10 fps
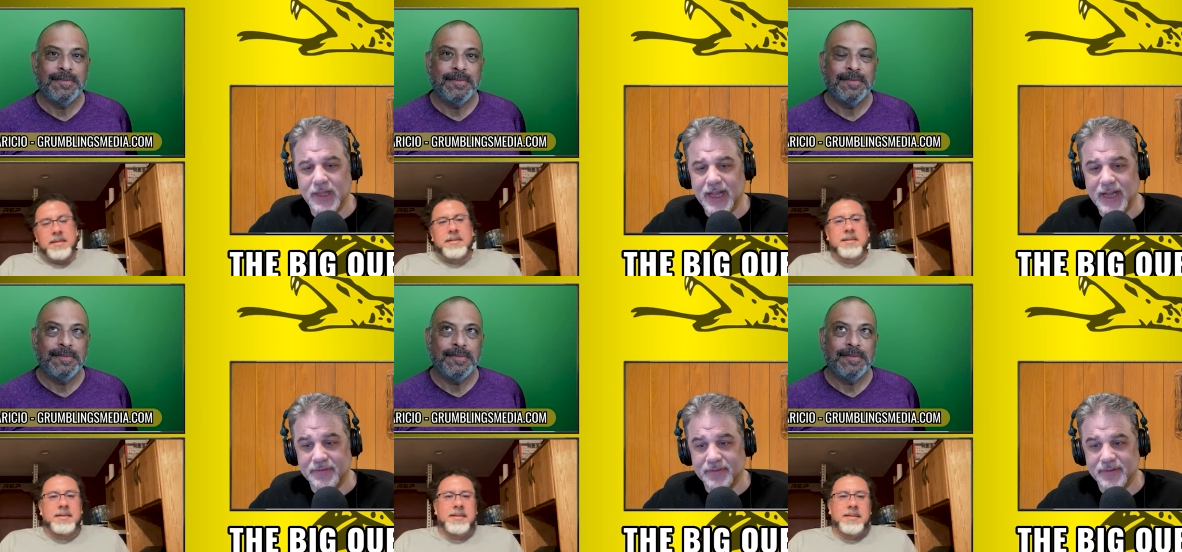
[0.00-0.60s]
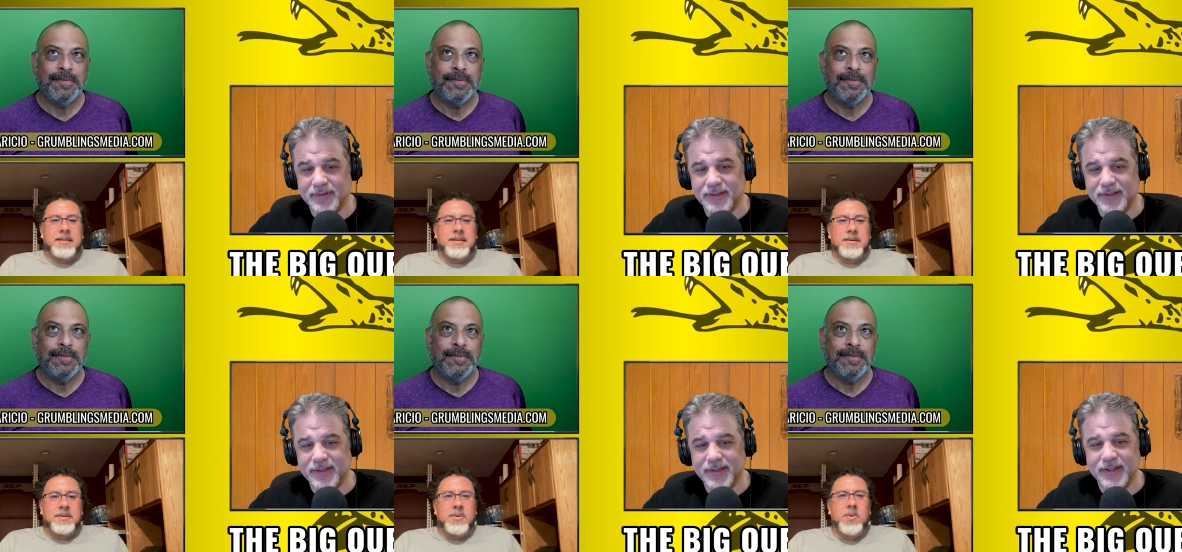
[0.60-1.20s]
Speaker 1: alive.
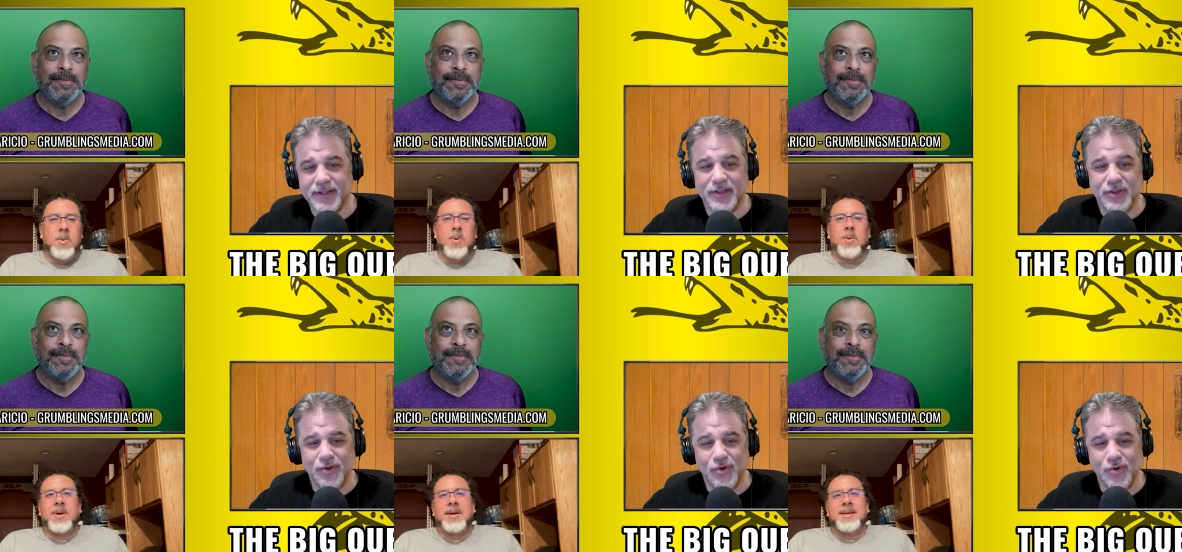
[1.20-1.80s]
Whoa.